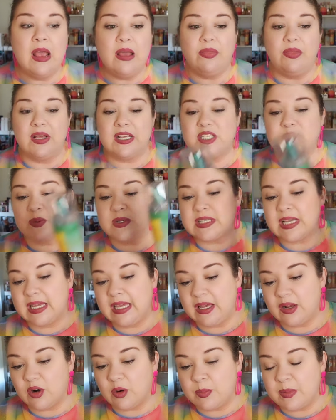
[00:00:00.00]
This was a
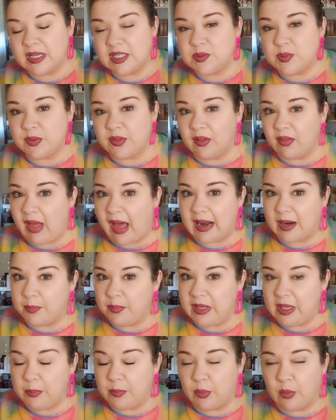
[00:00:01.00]
hit or miss with a lot of
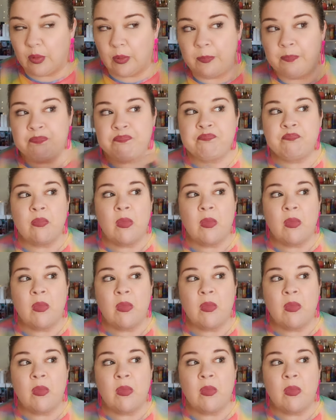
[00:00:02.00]
people.